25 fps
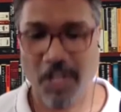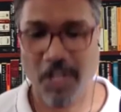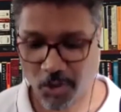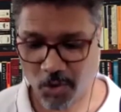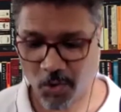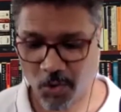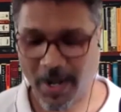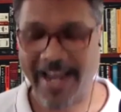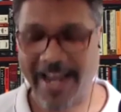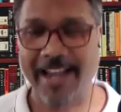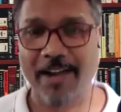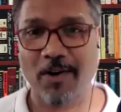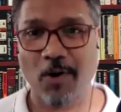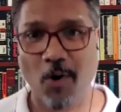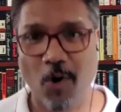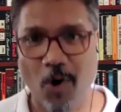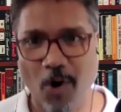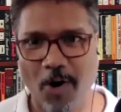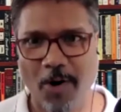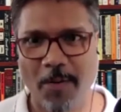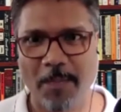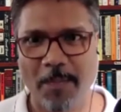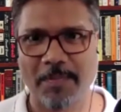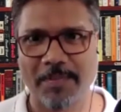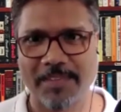So I
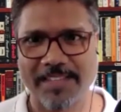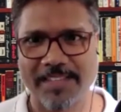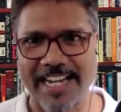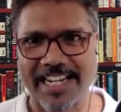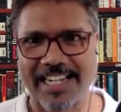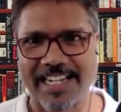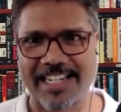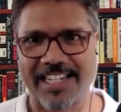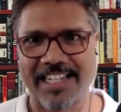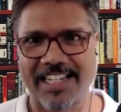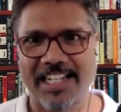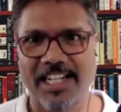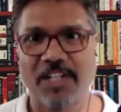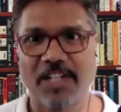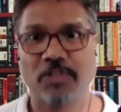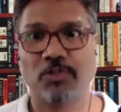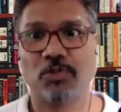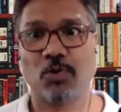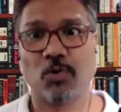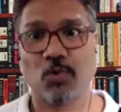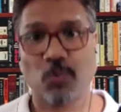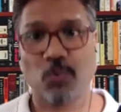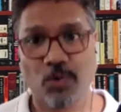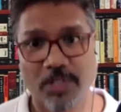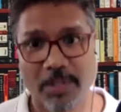hope that
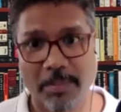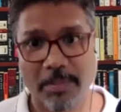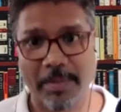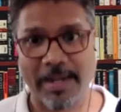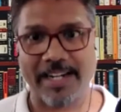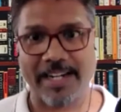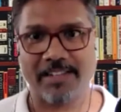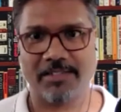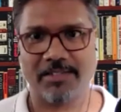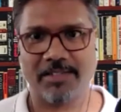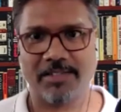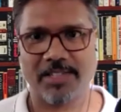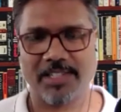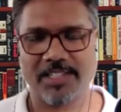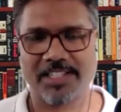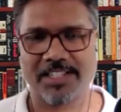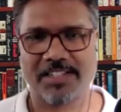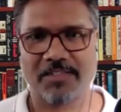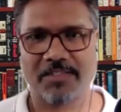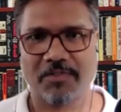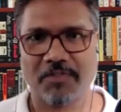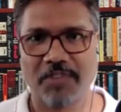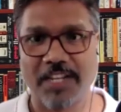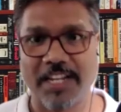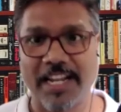through the metaverse,
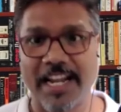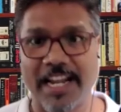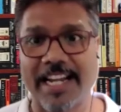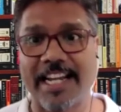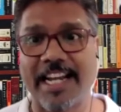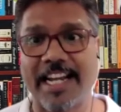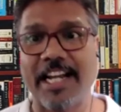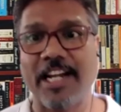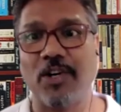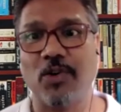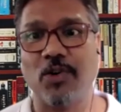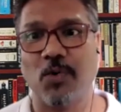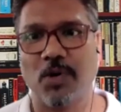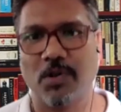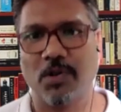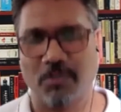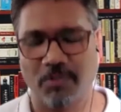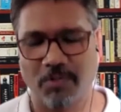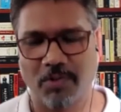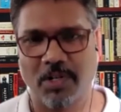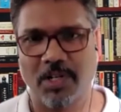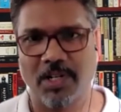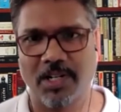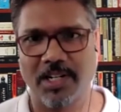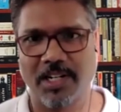we get into a
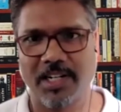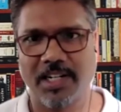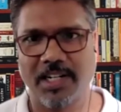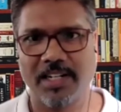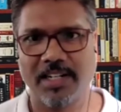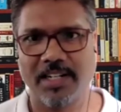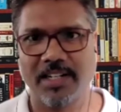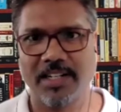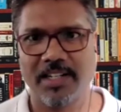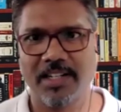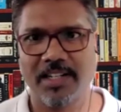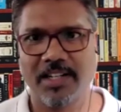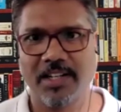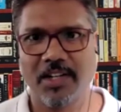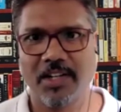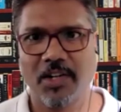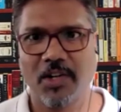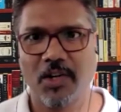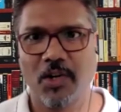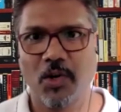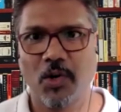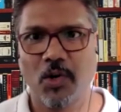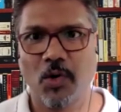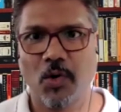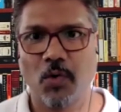world
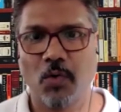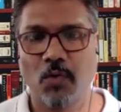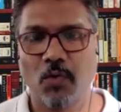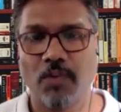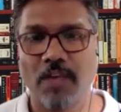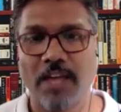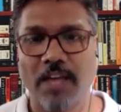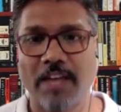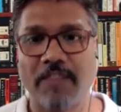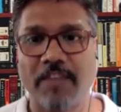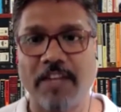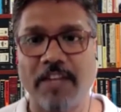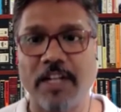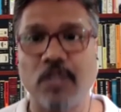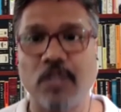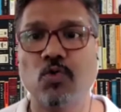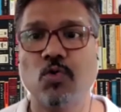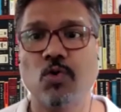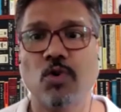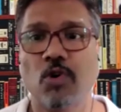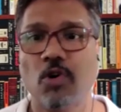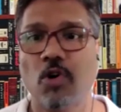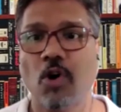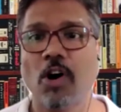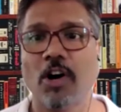where we
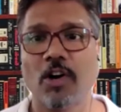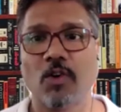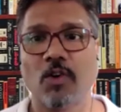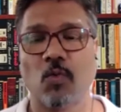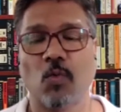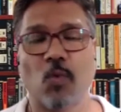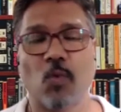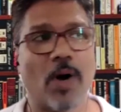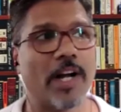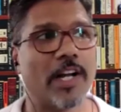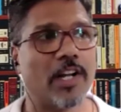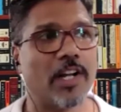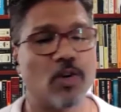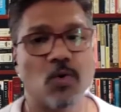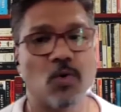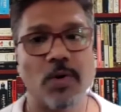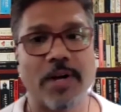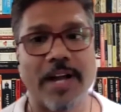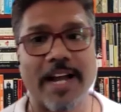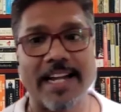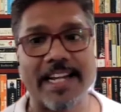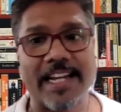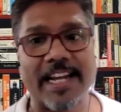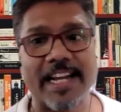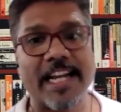do not want to
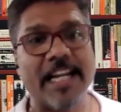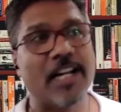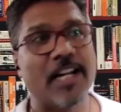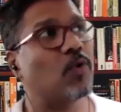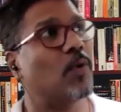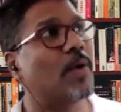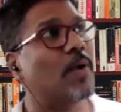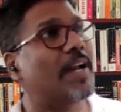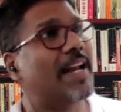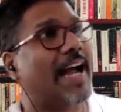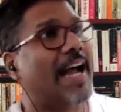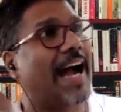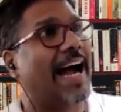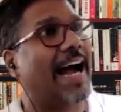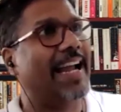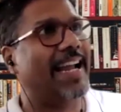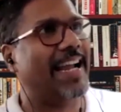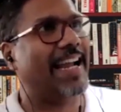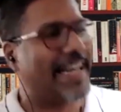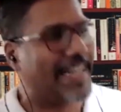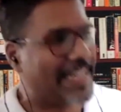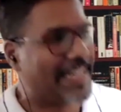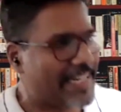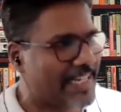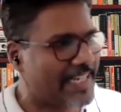get into an
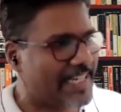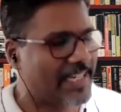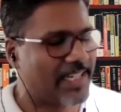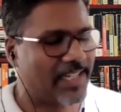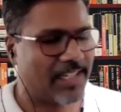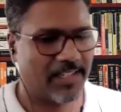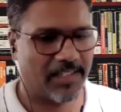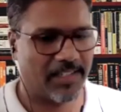IIT